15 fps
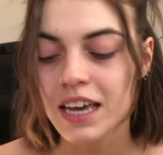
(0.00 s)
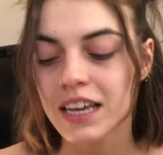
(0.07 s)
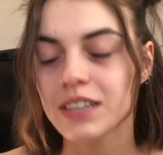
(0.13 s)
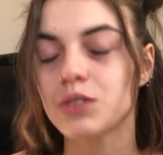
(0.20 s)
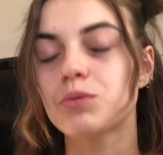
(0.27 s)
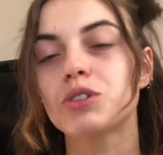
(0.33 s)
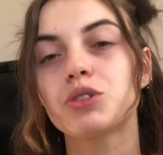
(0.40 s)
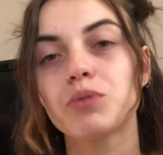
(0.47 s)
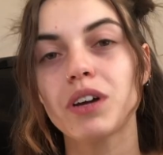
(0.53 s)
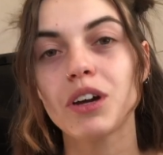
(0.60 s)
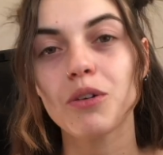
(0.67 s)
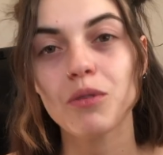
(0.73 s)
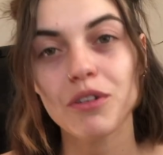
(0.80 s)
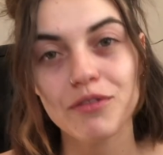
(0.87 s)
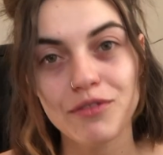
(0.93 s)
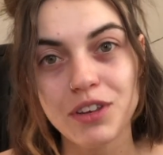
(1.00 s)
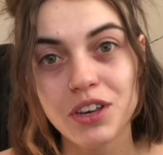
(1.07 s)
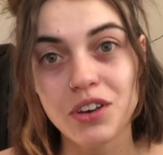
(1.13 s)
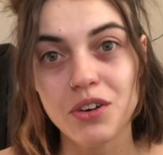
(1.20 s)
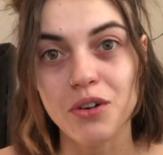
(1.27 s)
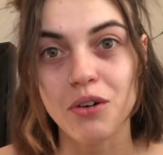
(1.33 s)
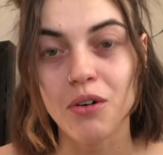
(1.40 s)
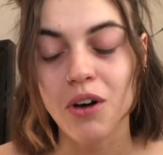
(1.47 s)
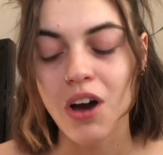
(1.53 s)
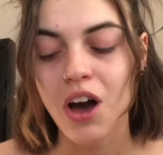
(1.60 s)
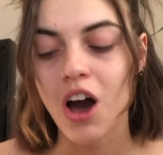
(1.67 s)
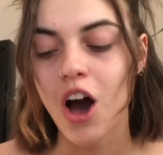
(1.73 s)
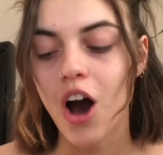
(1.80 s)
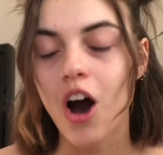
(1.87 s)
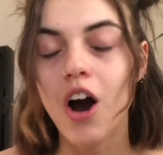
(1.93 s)
So we're doing a review
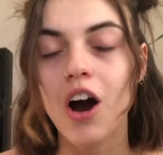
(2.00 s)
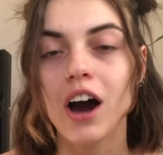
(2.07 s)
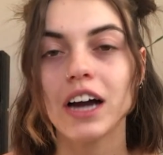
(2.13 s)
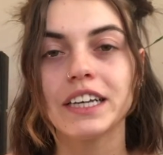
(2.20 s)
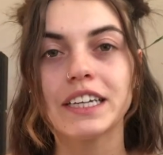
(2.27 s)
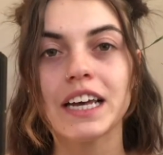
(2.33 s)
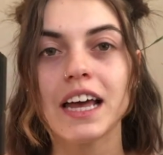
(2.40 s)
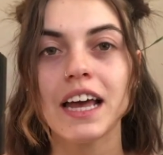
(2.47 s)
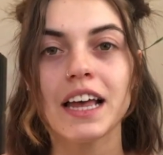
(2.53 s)
on